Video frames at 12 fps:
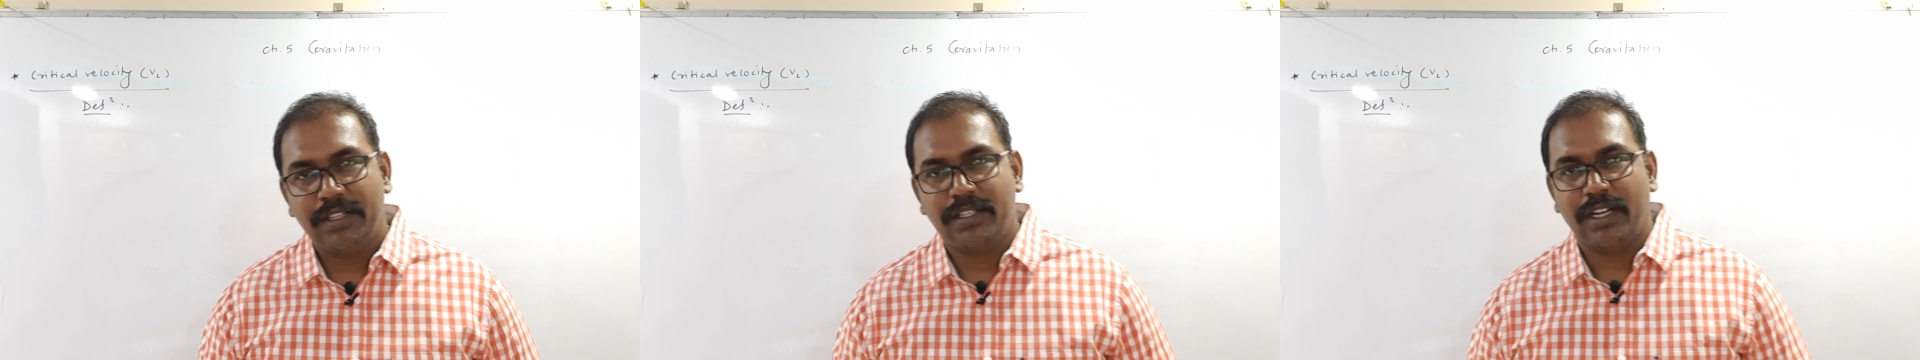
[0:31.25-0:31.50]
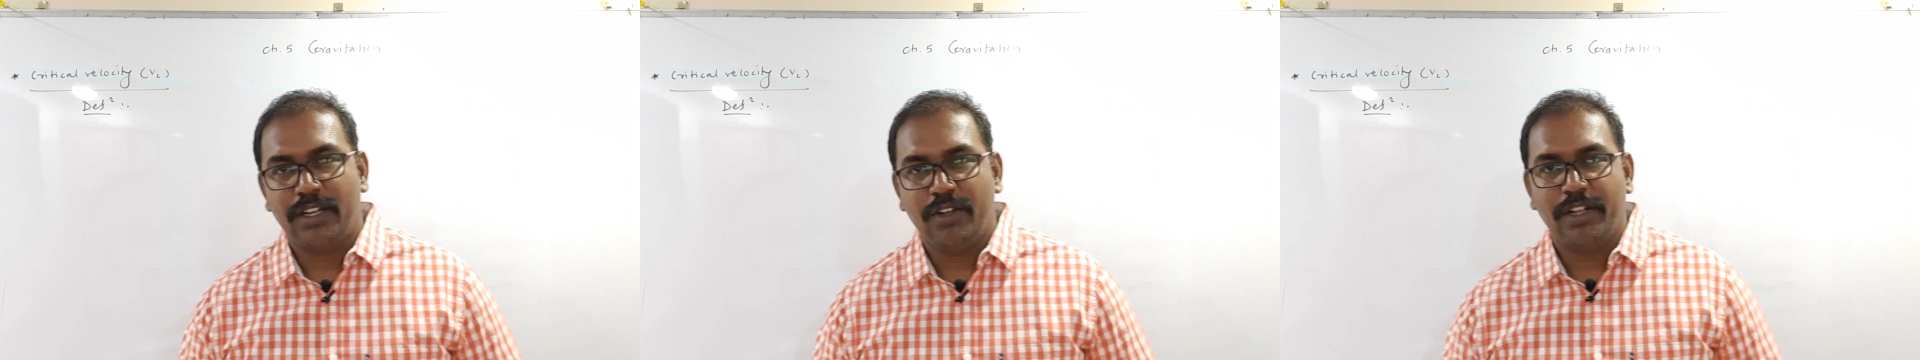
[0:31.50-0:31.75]

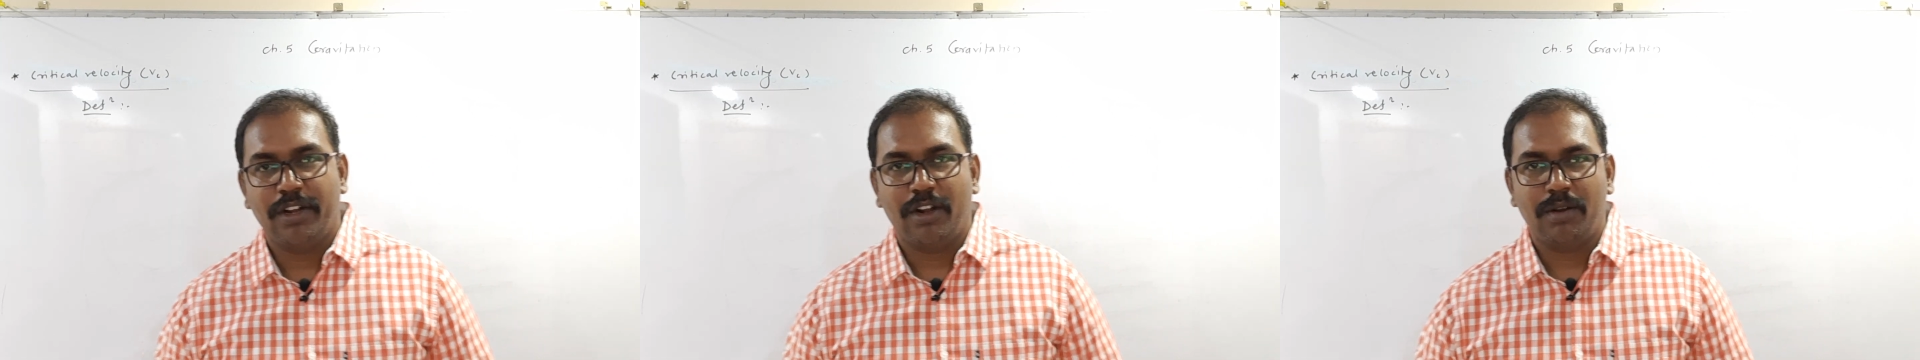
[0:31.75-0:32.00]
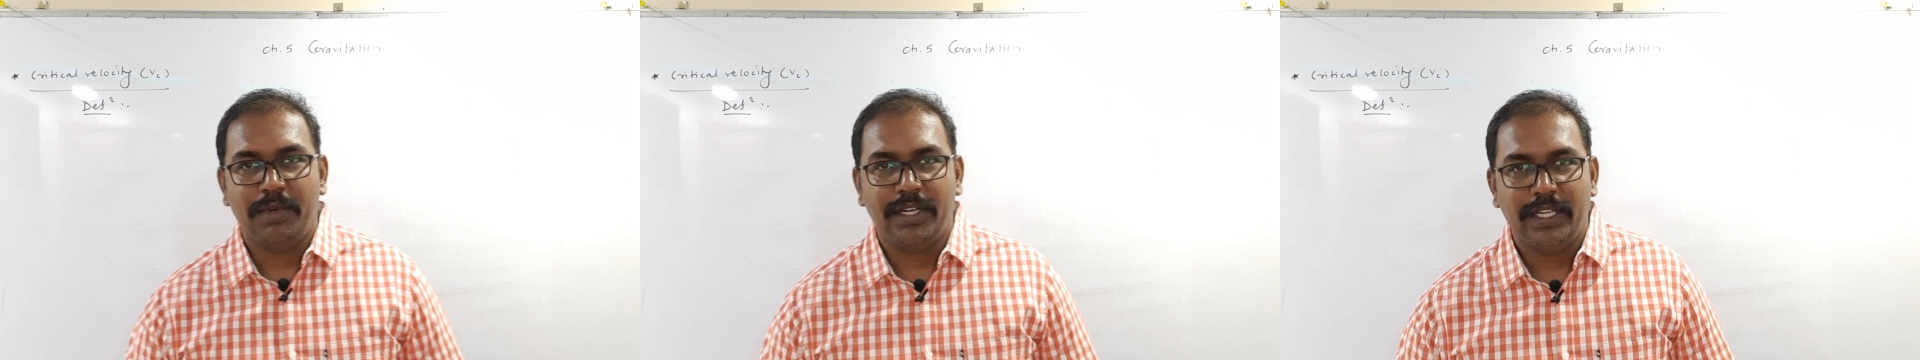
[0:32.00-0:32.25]
circular
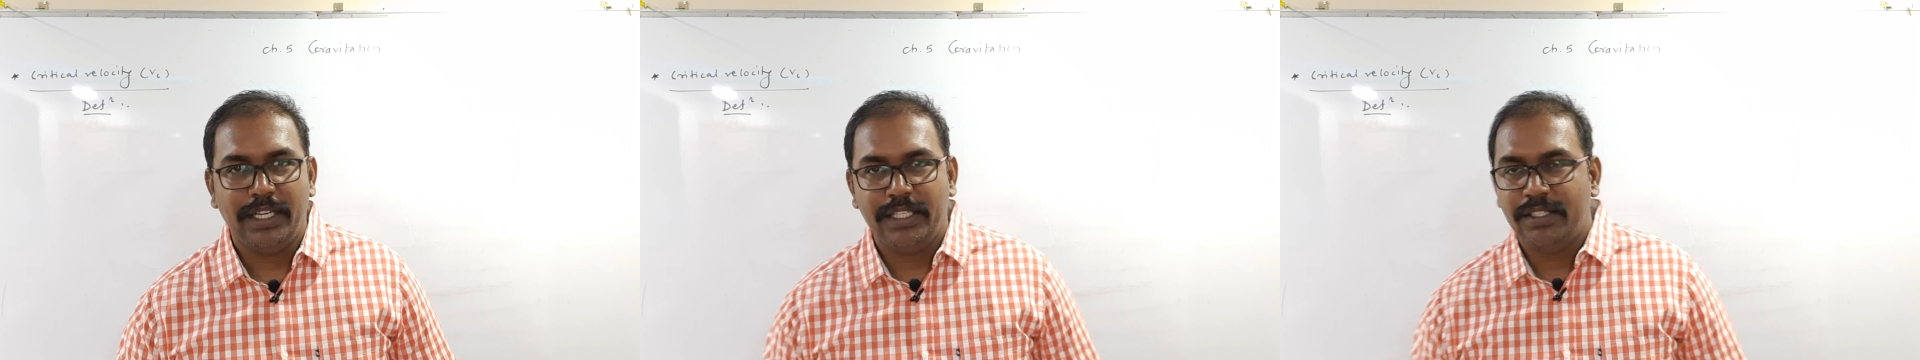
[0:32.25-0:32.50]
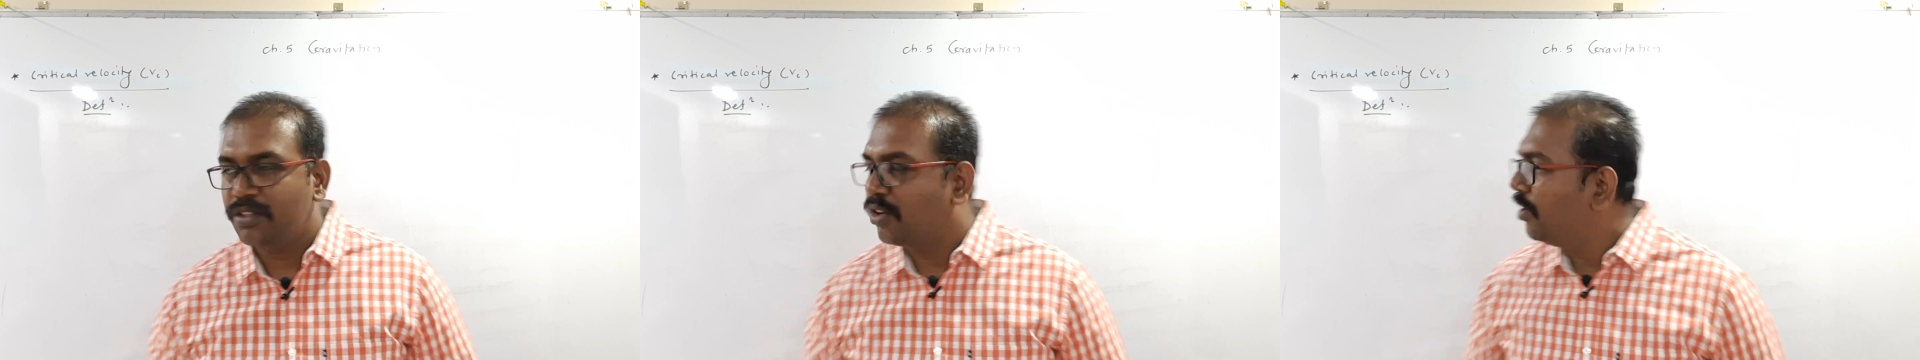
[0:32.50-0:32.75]
orbit
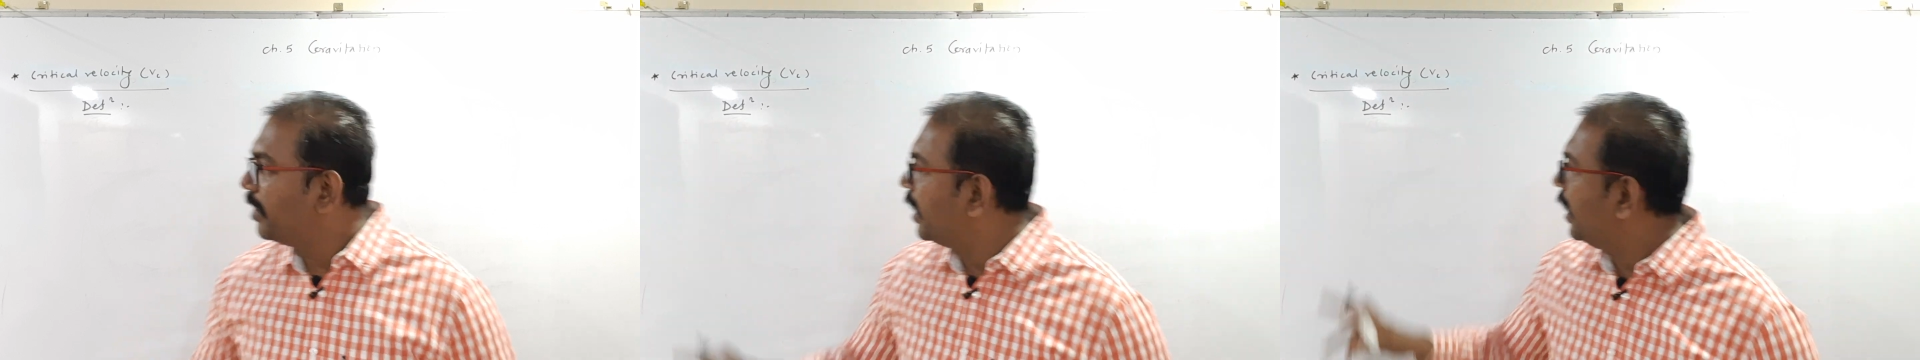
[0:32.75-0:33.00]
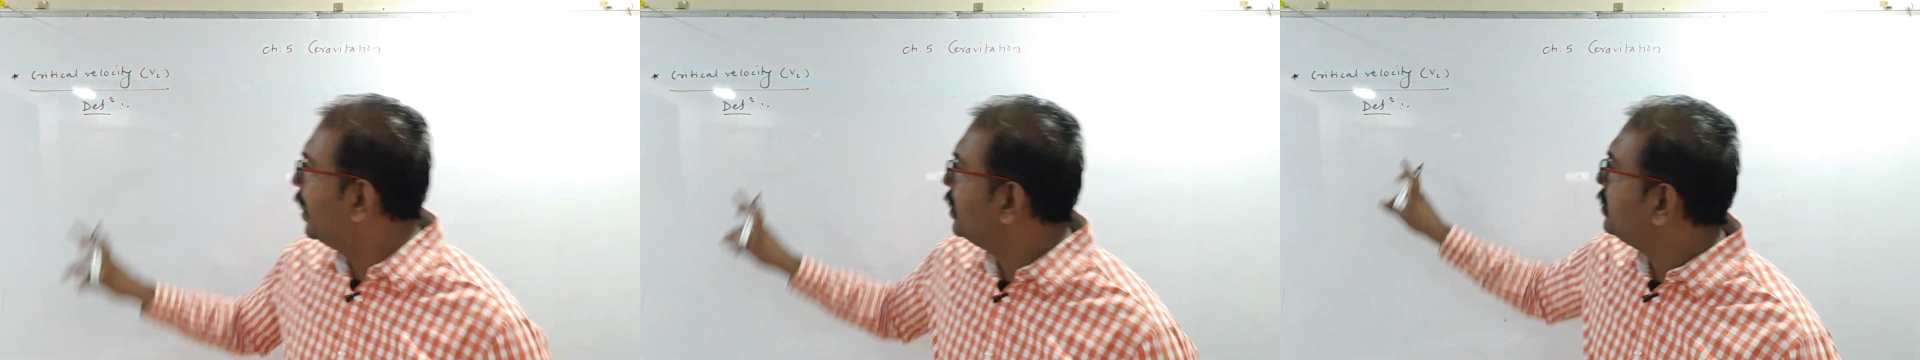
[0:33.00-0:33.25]
is called
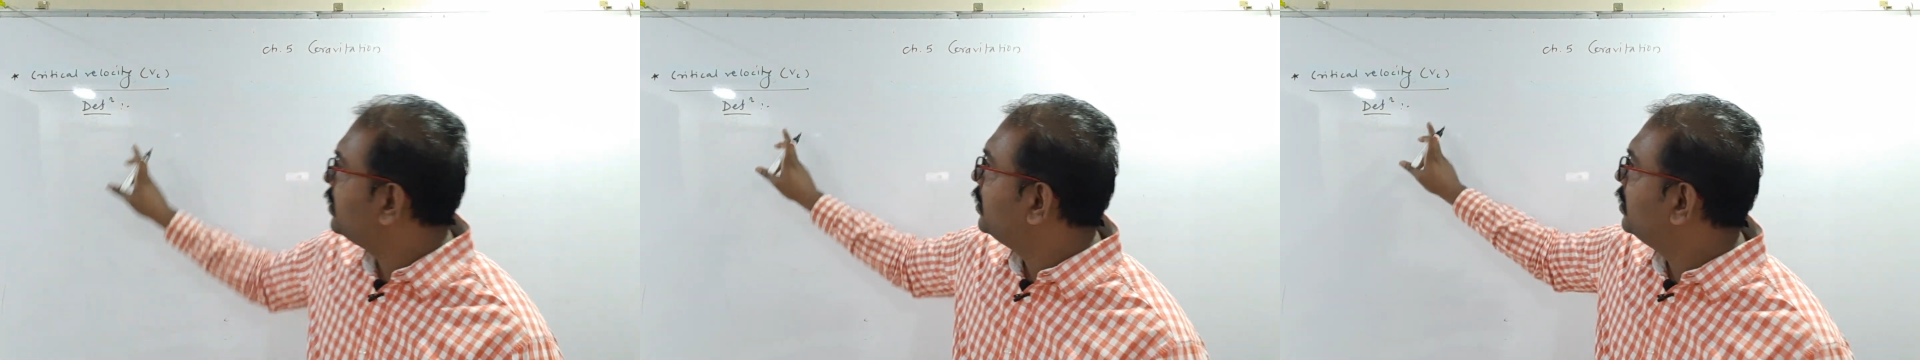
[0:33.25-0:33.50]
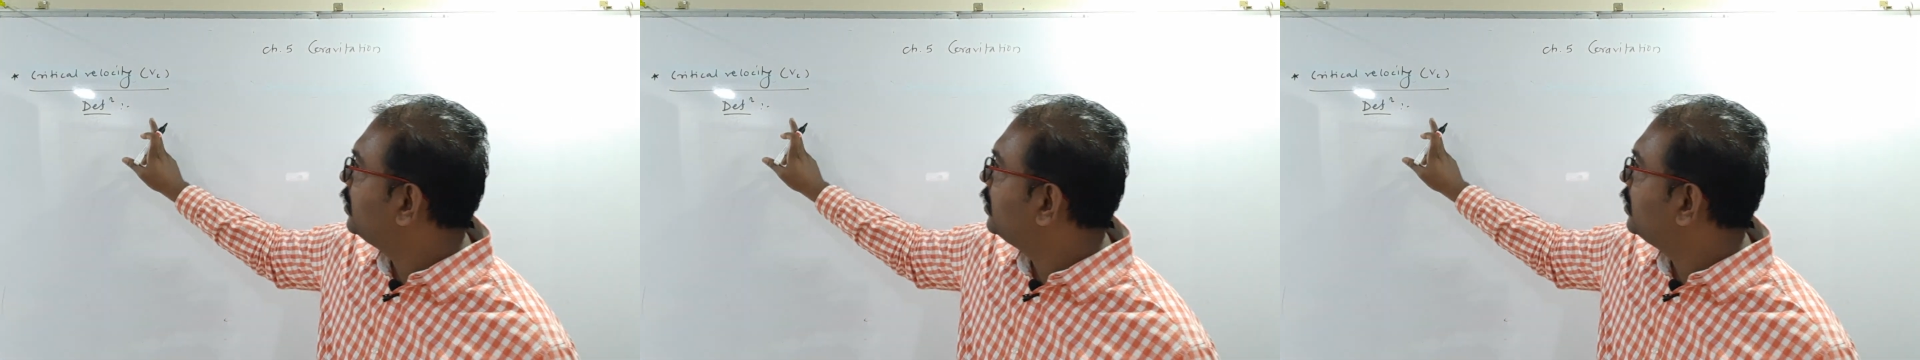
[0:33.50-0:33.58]
as